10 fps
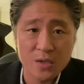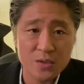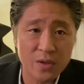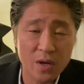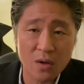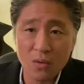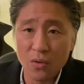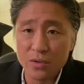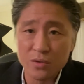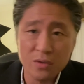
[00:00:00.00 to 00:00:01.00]
So they're
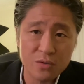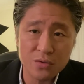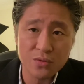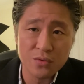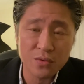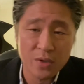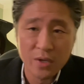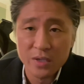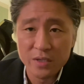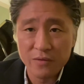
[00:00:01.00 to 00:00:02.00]
going to
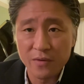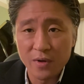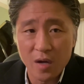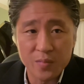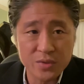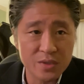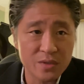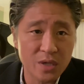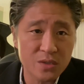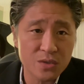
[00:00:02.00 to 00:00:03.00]
different opposite
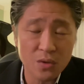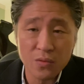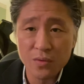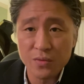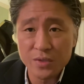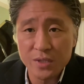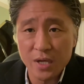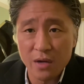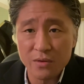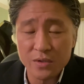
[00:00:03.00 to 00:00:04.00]
directions. So we will see
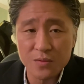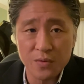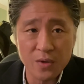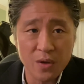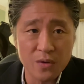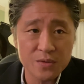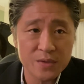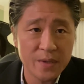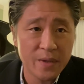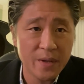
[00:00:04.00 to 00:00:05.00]
how this one goes.
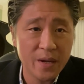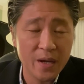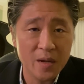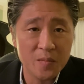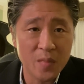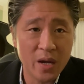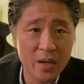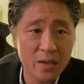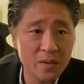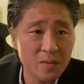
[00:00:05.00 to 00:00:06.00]
And my